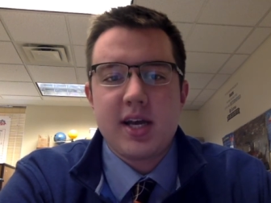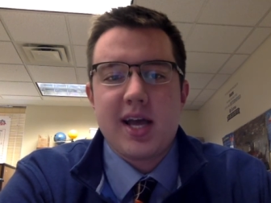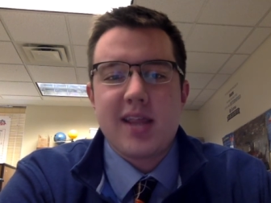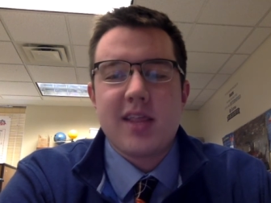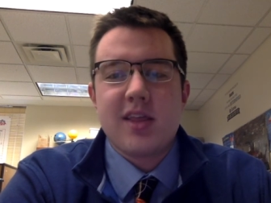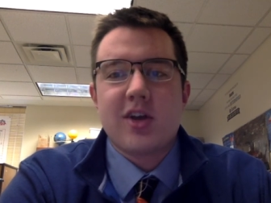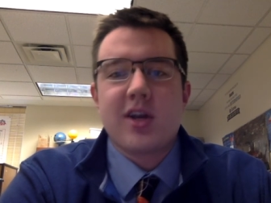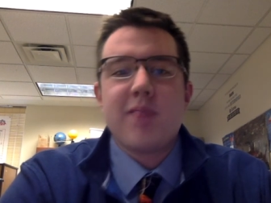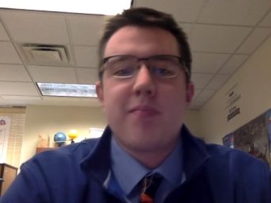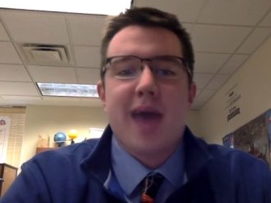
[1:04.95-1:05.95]
and then they're
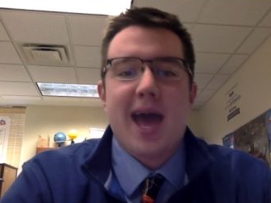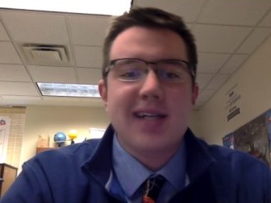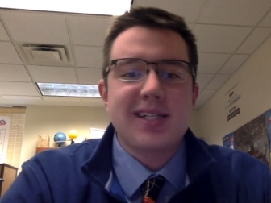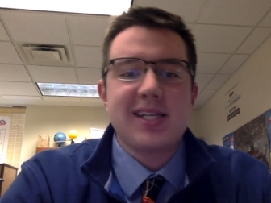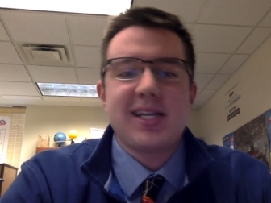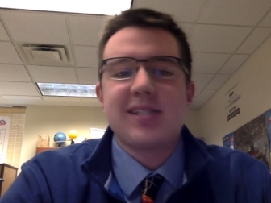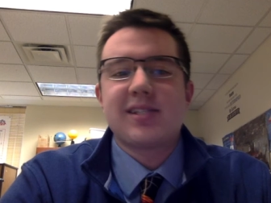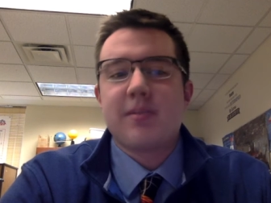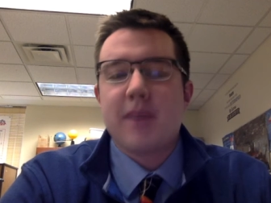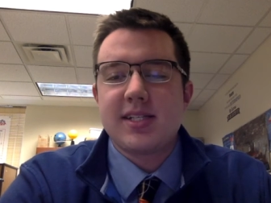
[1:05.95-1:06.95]
compacted and
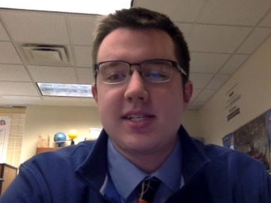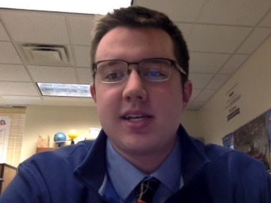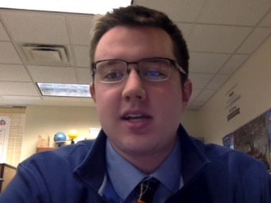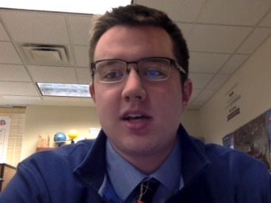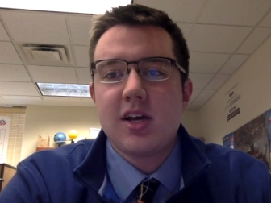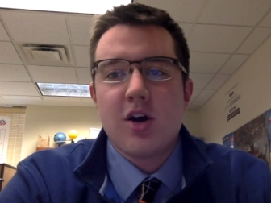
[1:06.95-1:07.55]
cemented